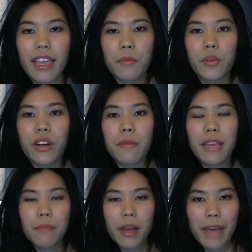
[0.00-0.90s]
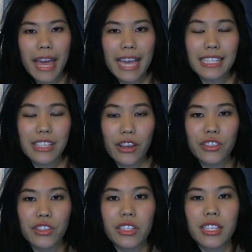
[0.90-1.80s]
And what I mean by paying
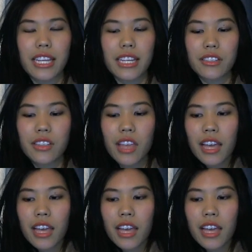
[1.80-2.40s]
attention is